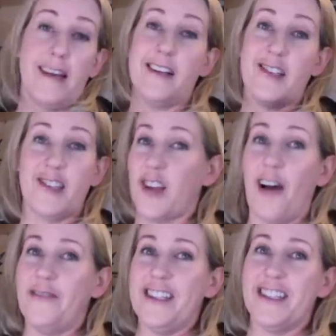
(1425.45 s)
It
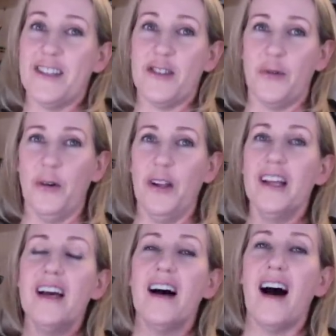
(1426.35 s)
softens the stool
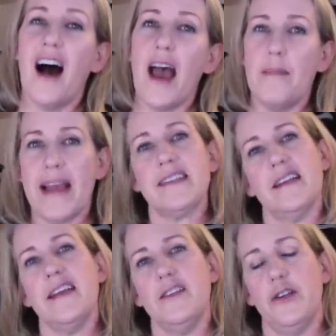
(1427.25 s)
and makes
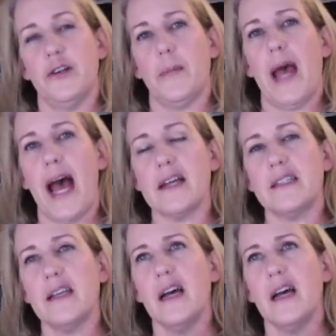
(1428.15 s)
it easier to pass.